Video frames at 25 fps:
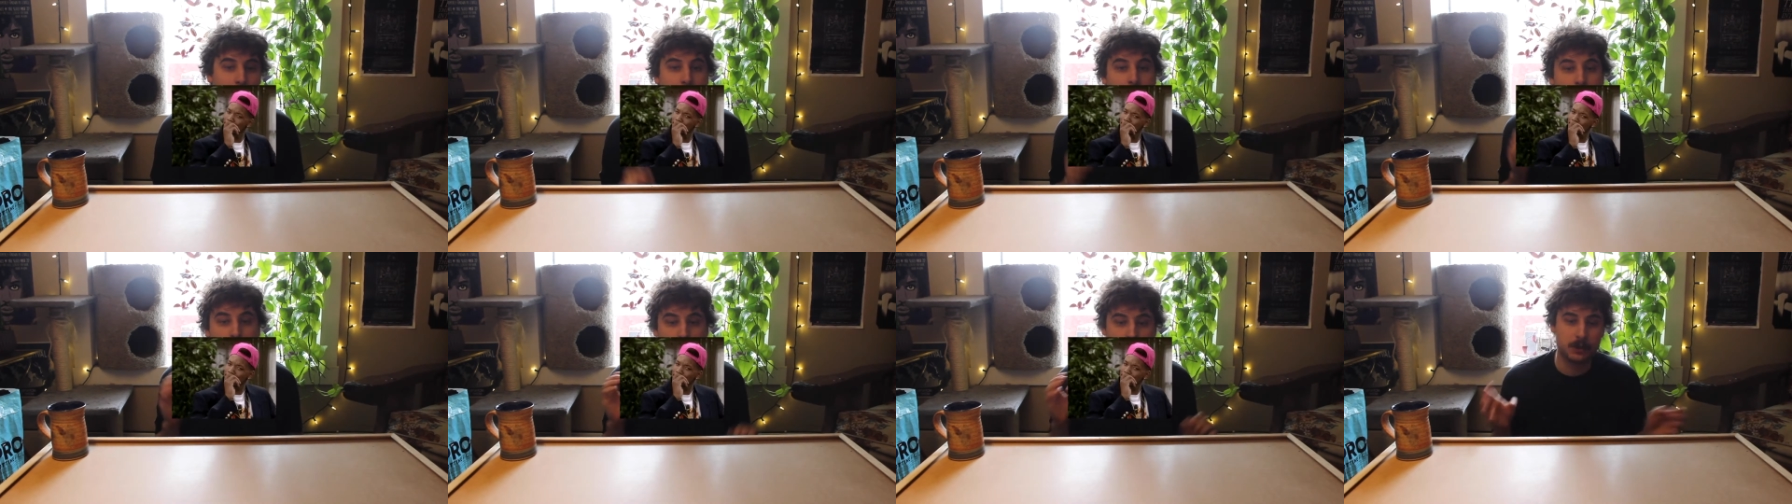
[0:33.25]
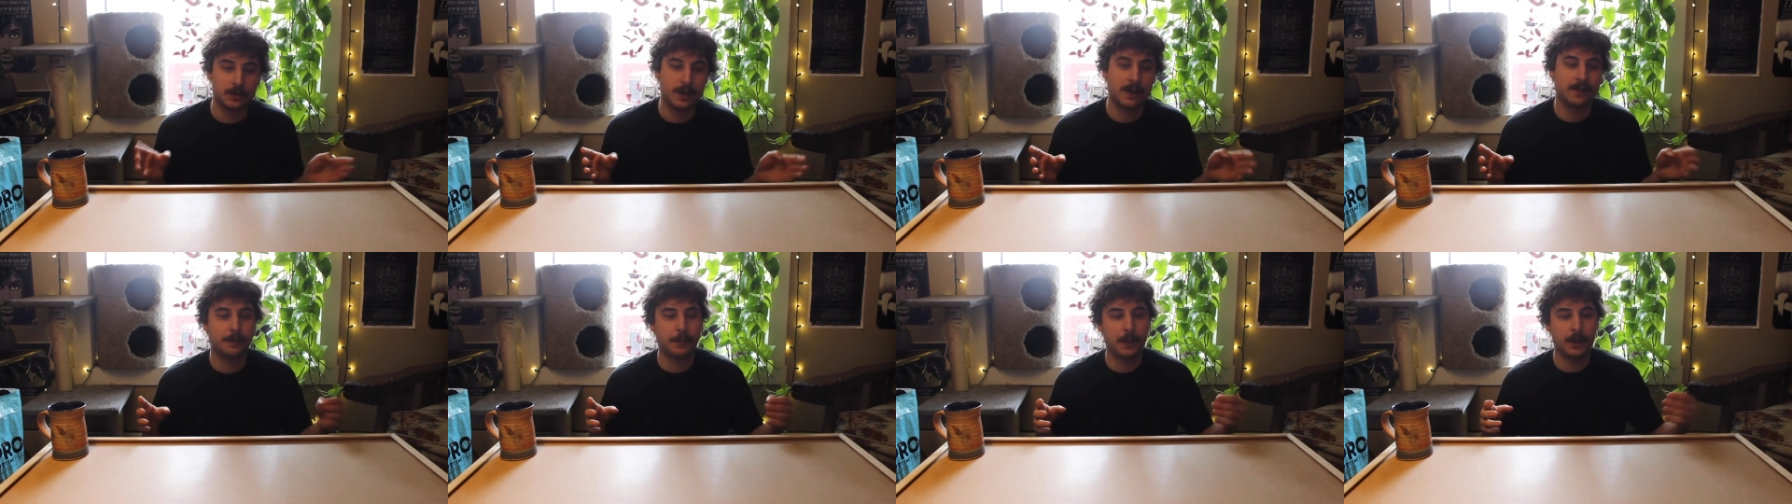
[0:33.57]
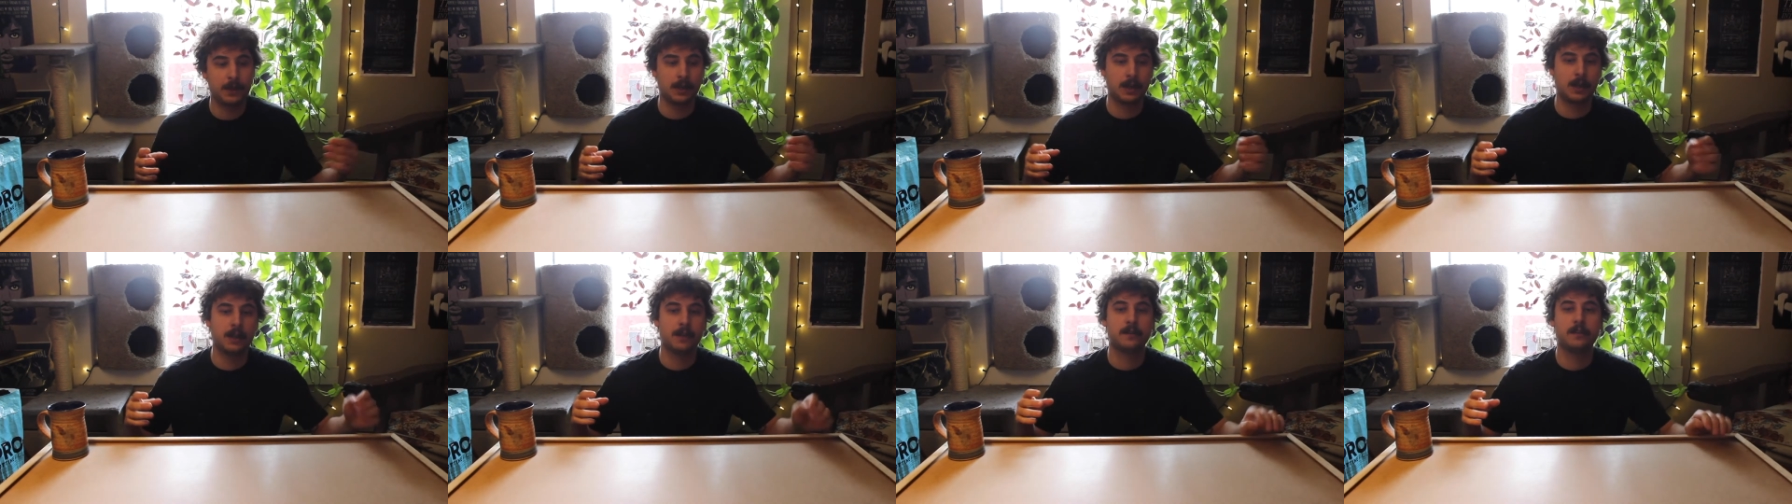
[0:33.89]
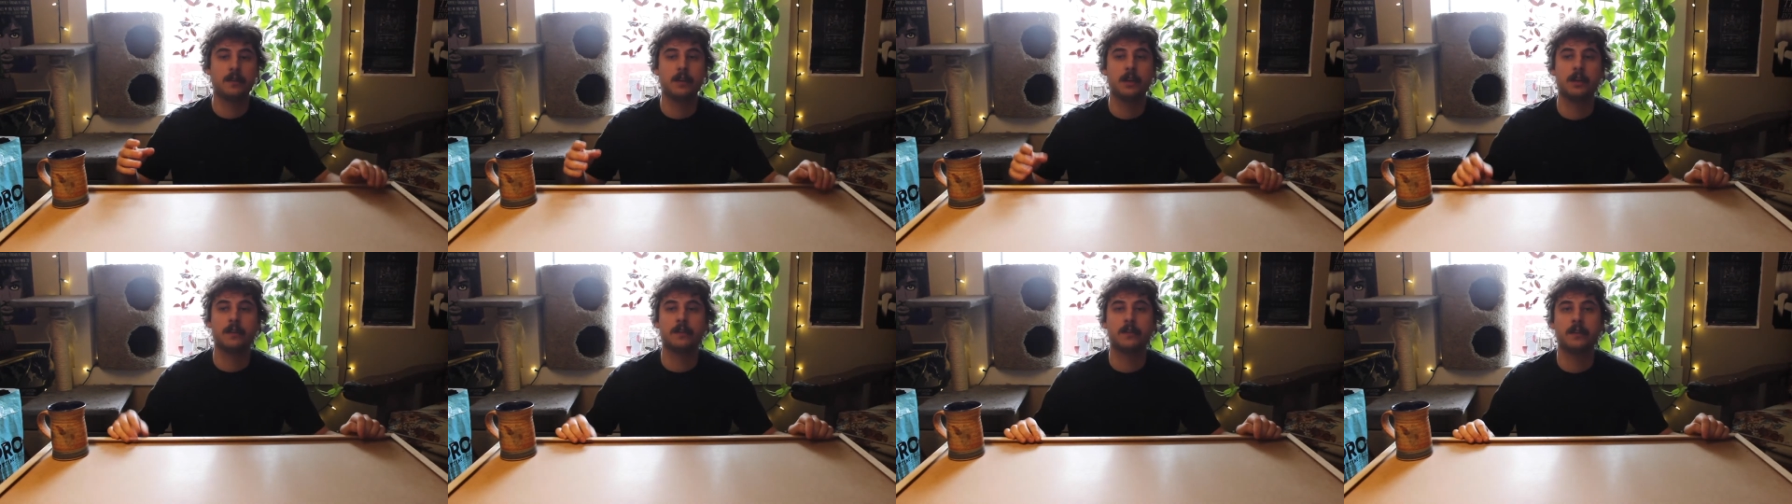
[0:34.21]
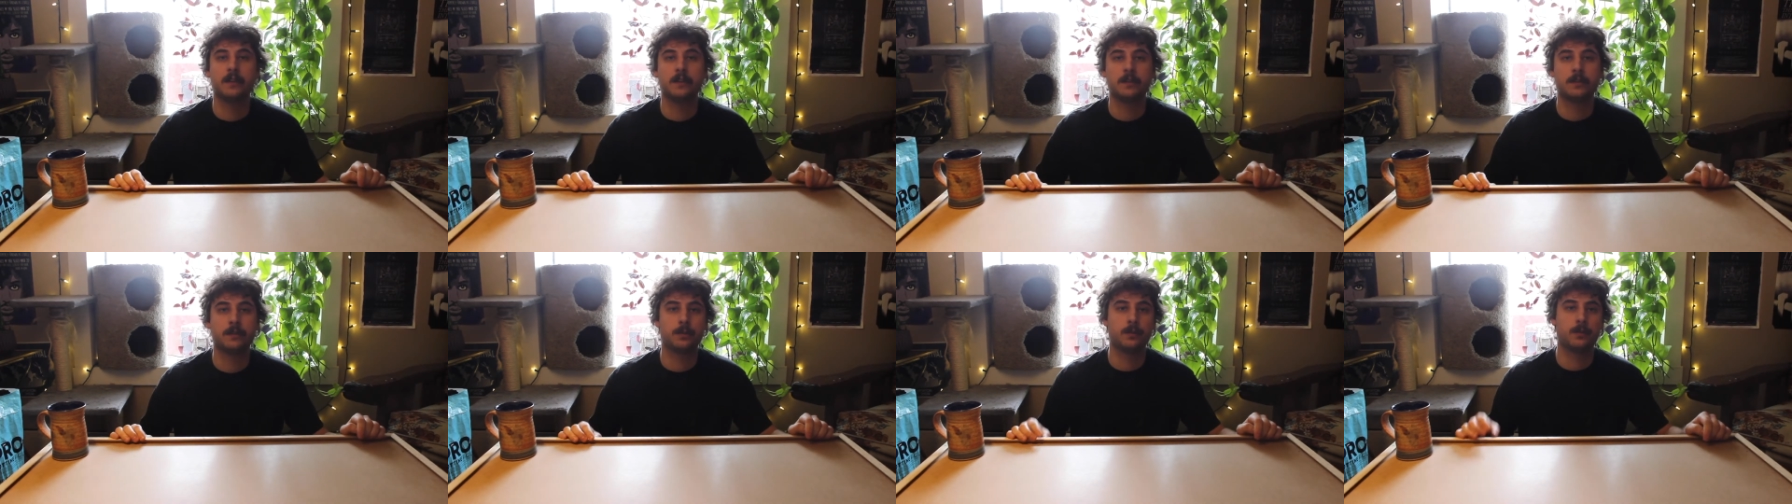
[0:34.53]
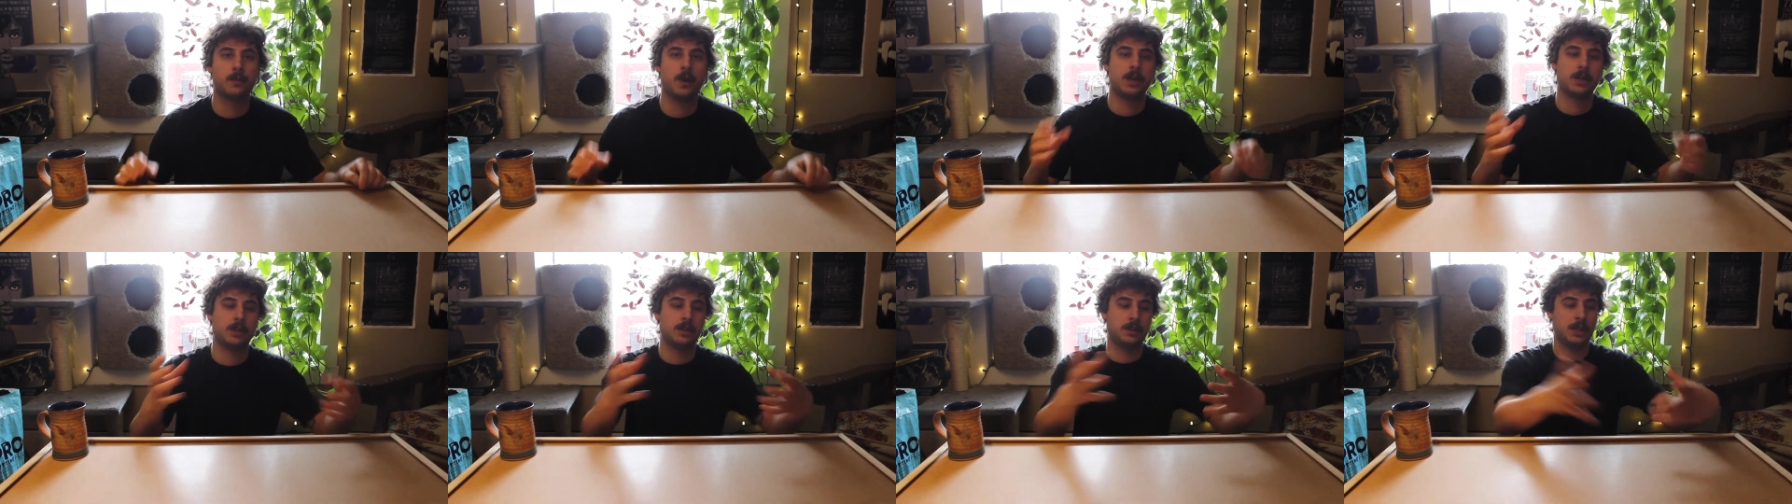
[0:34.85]
So what transplanting is
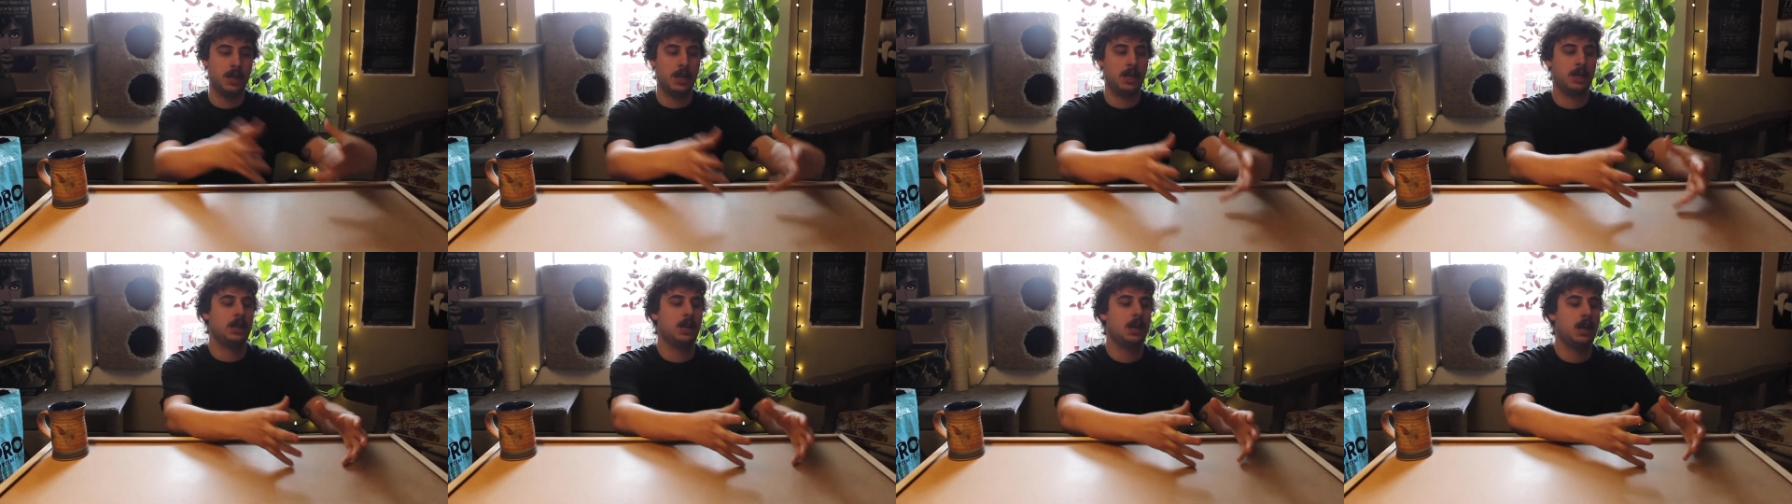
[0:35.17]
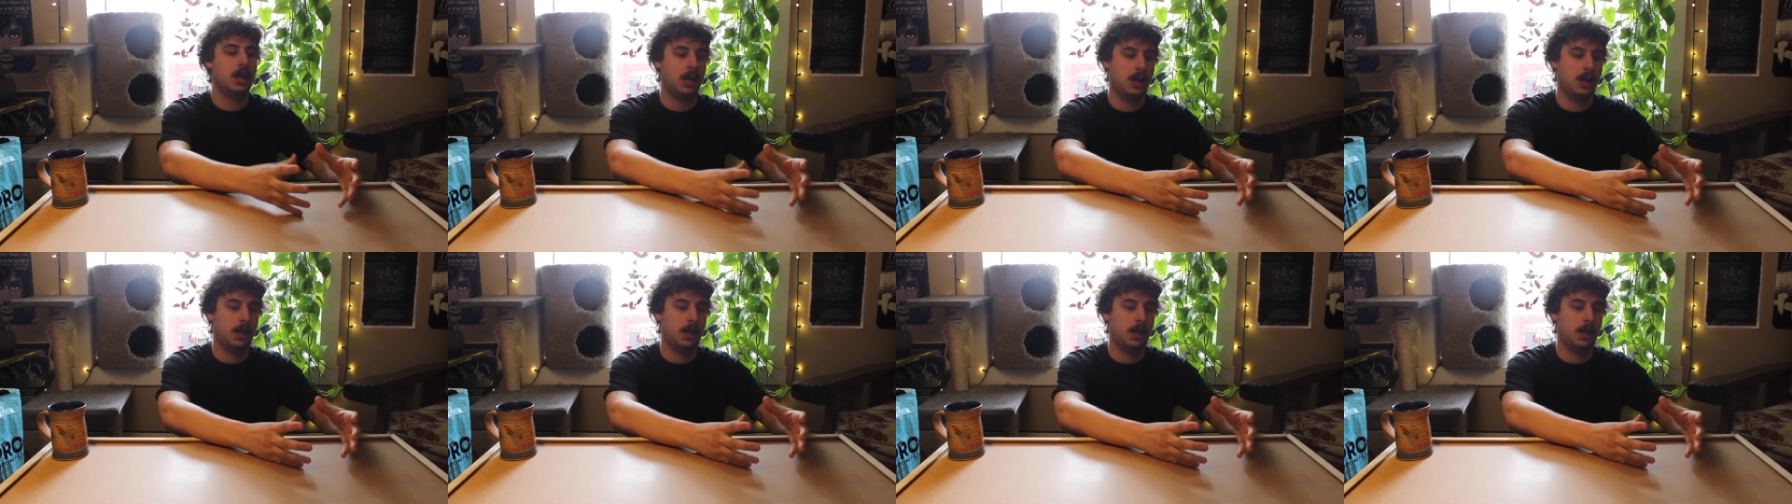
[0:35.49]
when you take